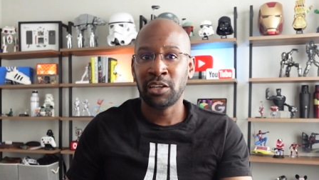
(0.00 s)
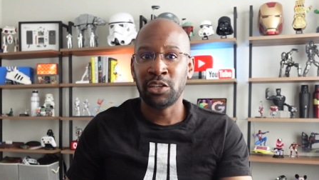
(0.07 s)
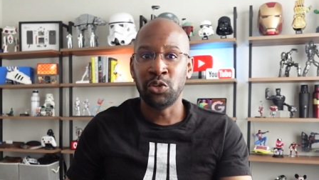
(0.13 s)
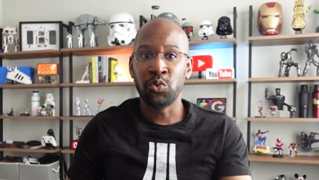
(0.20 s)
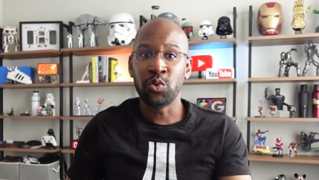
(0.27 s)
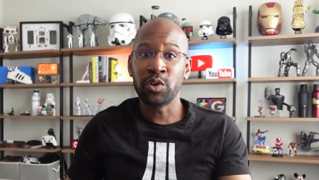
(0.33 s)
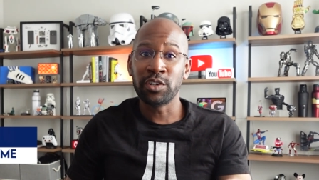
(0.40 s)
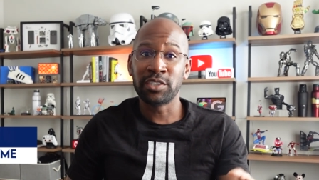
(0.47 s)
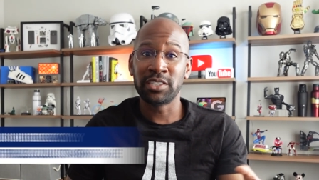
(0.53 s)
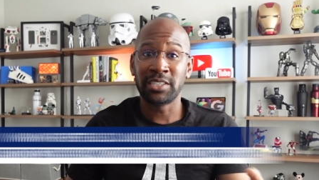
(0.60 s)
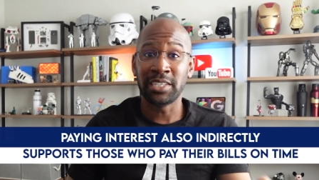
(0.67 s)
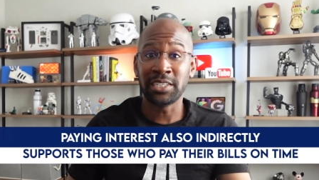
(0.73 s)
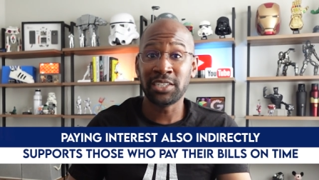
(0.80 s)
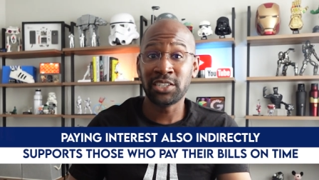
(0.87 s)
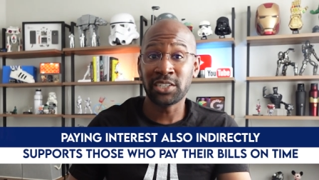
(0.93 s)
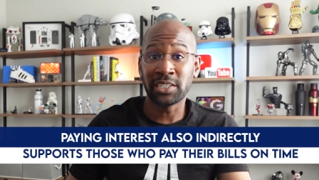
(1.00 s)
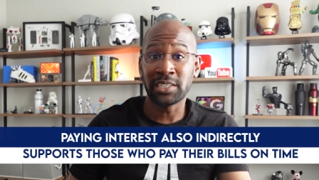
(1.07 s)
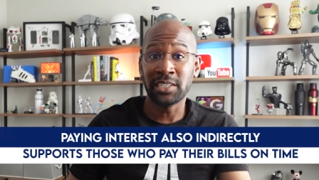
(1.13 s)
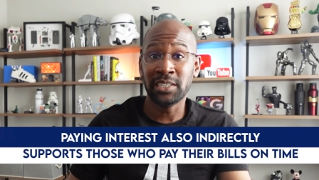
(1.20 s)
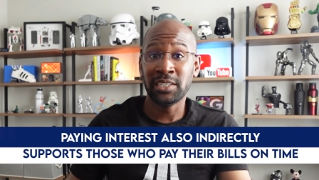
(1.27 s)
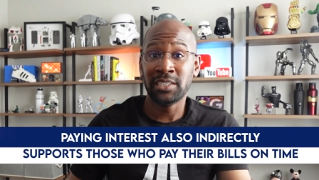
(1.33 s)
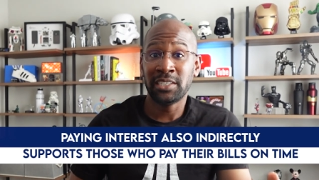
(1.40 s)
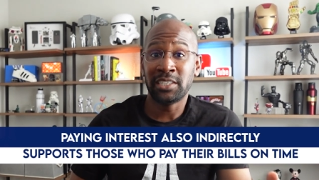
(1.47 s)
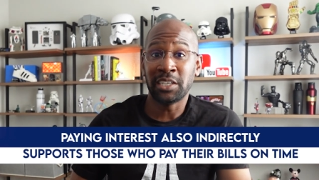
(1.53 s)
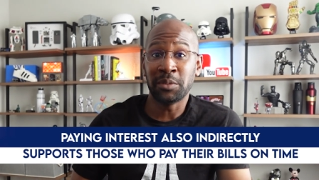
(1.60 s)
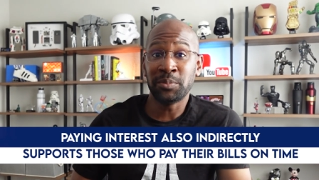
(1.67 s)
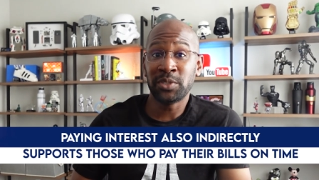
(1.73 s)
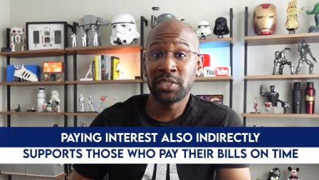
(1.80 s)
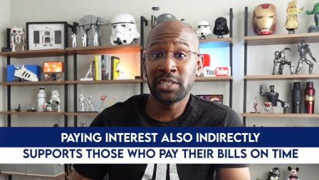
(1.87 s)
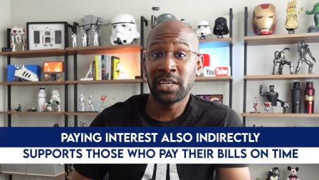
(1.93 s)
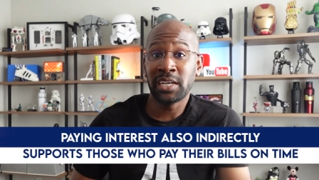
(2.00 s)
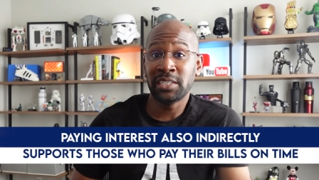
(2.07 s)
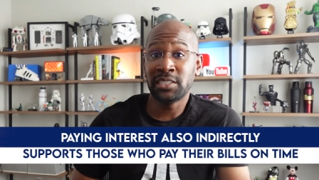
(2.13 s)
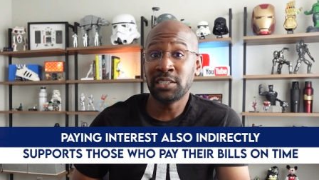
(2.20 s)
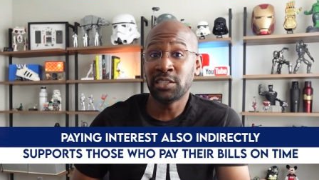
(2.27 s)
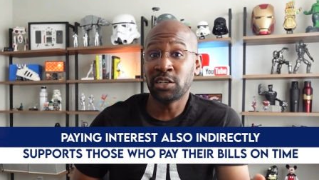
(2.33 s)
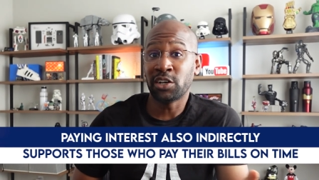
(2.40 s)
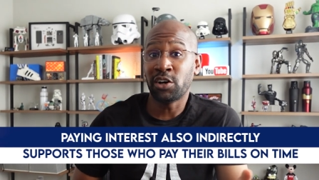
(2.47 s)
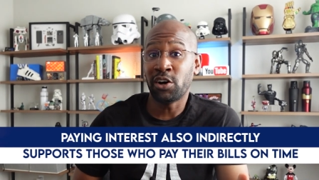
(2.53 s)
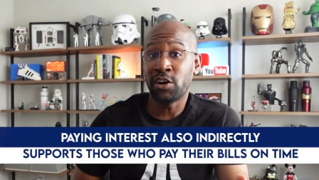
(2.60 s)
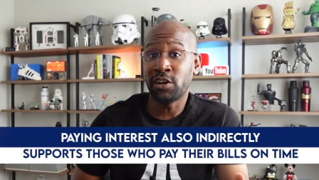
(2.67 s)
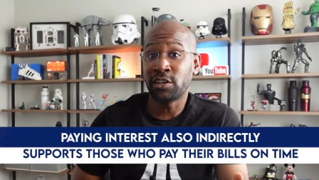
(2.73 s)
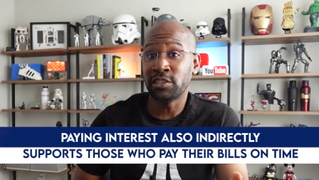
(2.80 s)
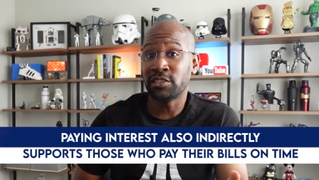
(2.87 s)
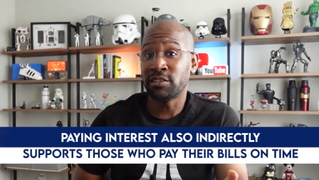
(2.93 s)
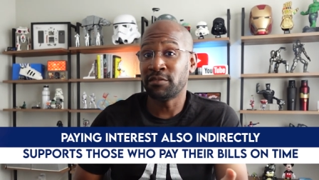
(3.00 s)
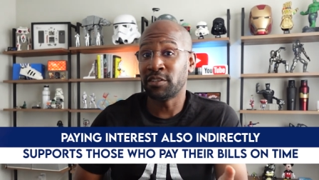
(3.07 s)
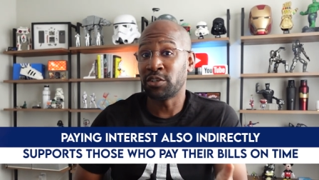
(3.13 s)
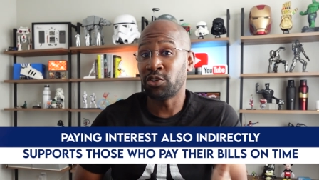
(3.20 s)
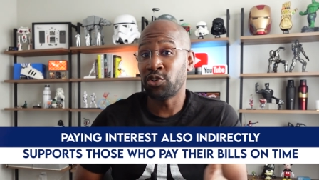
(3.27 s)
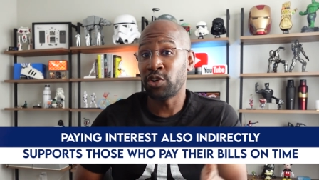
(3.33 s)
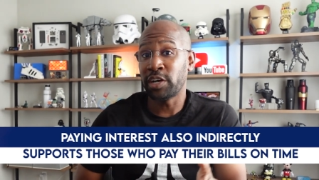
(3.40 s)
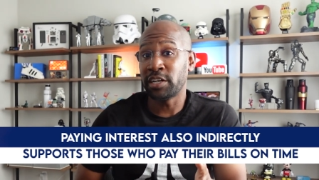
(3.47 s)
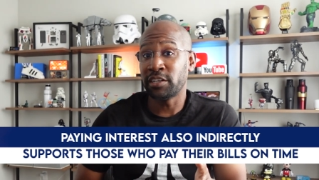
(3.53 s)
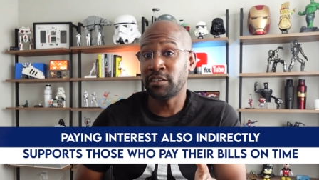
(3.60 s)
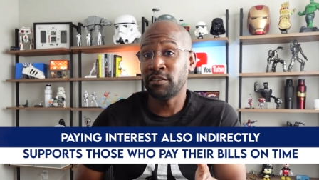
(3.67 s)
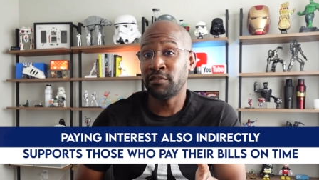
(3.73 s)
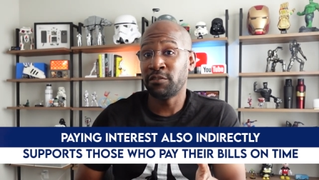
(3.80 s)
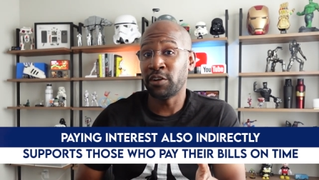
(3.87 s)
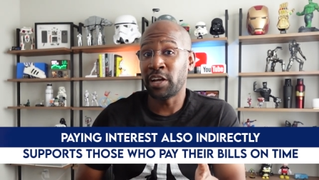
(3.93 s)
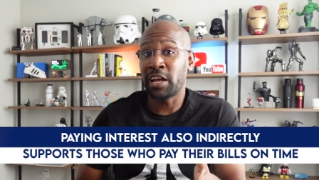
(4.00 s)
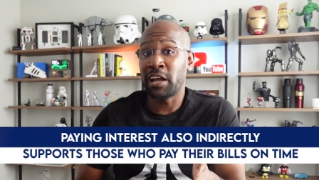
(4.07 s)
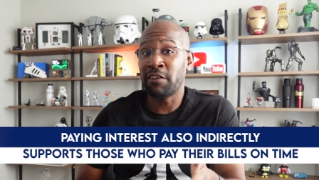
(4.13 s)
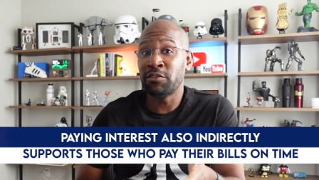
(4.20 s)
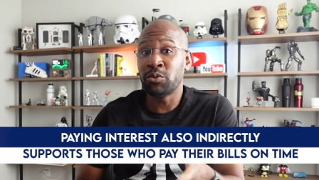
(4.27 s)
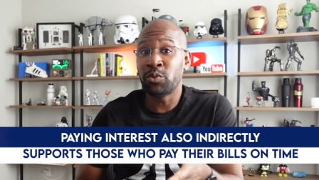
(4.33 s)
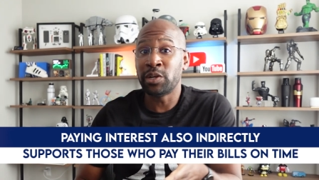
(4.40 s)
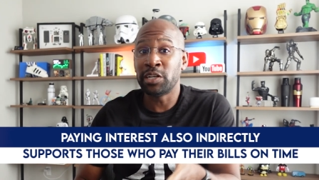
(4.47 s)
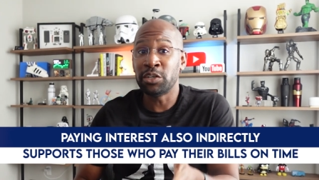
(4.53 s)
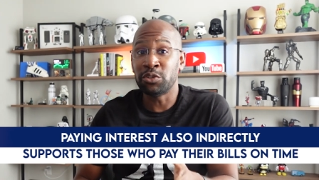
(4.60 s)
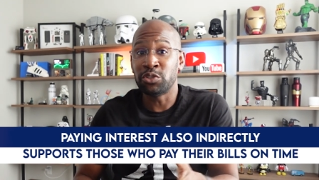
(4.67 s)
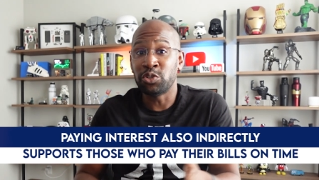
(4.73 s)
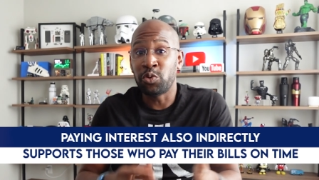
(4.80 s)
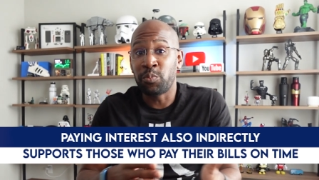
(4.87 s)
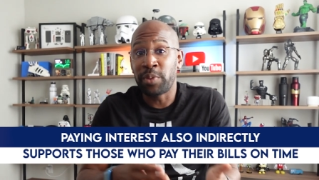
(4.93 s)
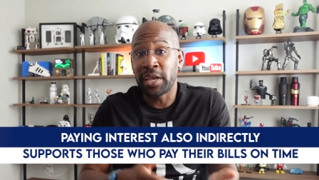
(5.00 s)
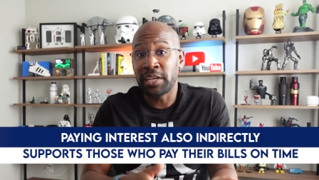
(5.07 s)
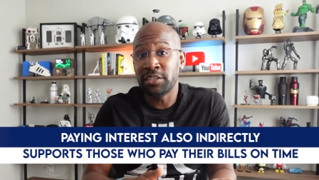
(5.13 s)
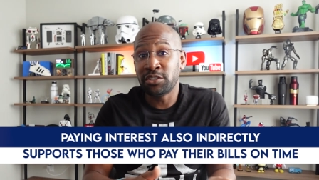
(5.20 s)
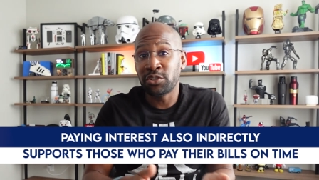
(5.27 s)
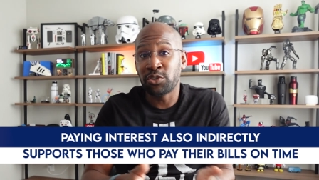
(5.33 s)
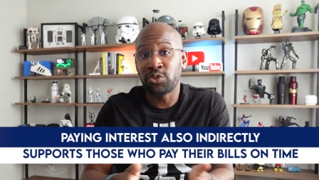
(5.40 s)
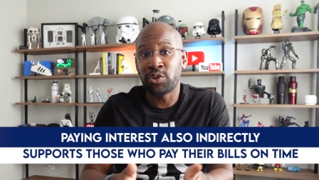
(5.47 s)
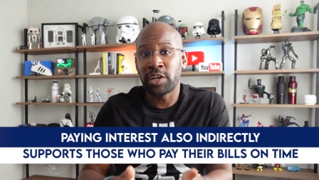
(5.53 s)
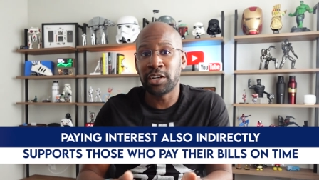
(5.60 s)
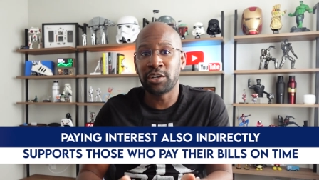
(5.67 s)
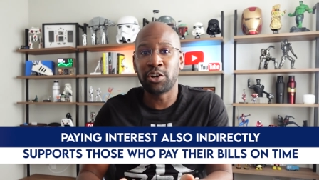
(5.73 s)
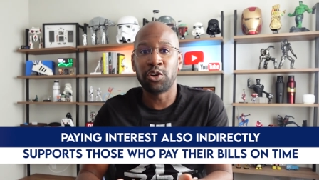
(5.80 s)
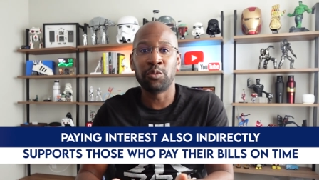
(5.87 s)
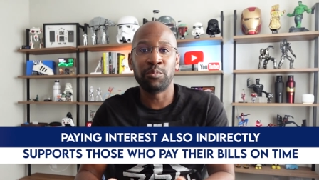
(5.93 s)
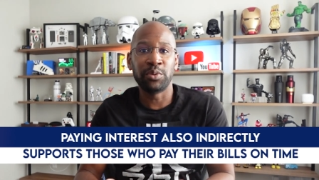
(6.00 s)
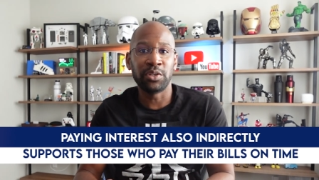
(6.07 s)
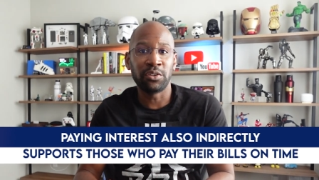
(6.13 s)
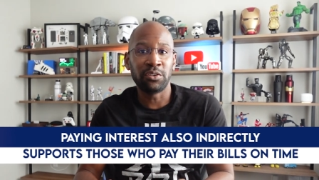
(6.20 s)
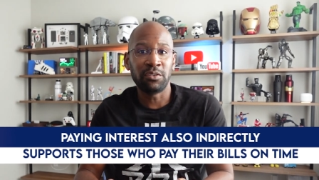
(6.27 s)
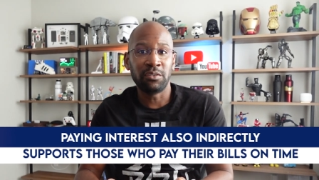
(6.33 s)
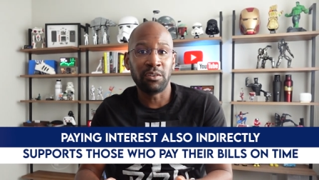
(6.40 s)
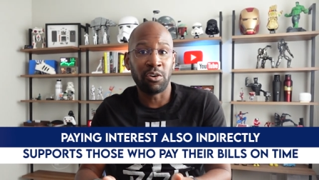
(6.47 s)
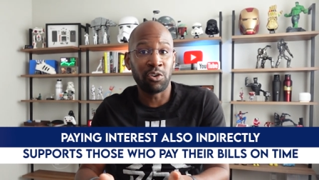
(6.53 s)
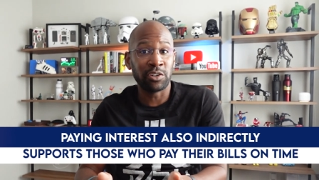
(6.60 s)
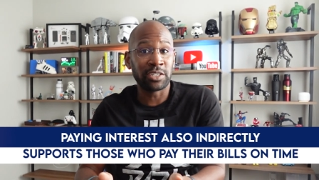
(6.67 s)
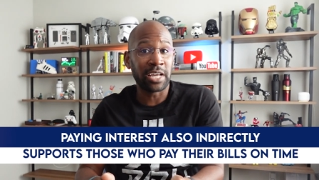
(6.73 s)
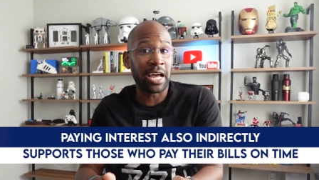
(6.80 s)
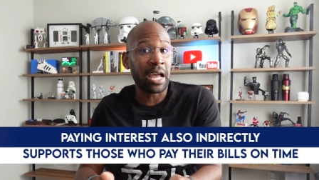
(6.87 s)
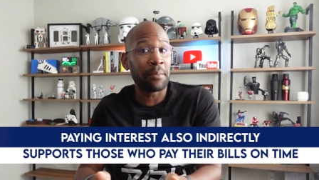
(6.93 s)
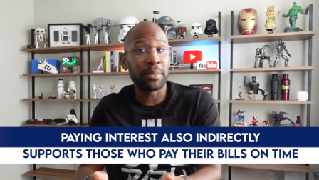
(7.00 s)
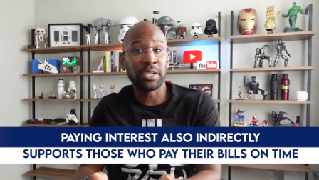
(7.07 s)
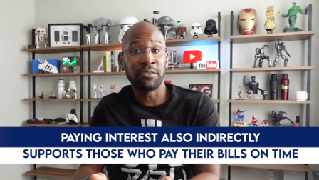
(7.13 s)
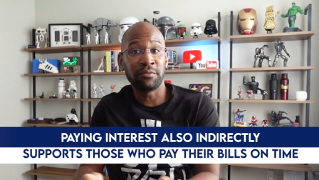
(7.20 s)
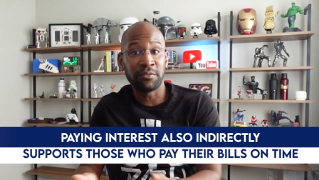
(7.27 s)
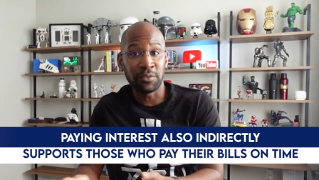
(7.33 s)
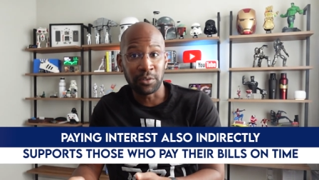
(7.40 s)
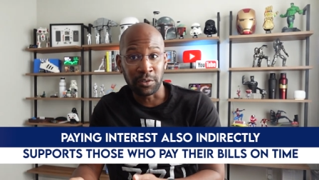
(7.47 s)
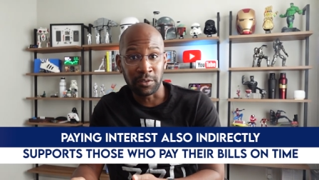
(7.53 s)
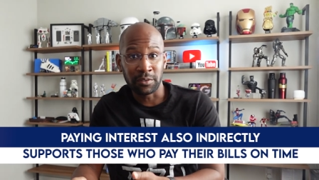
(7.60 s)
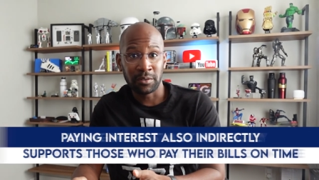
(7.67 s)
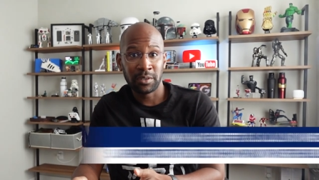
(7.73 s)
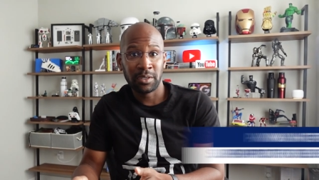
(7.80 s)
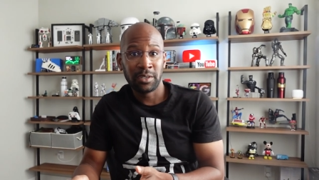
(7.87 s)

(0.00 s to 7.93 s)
you are essentially subsidizing the cost of the credit for everyone else who pays their credit card bill on time and in full.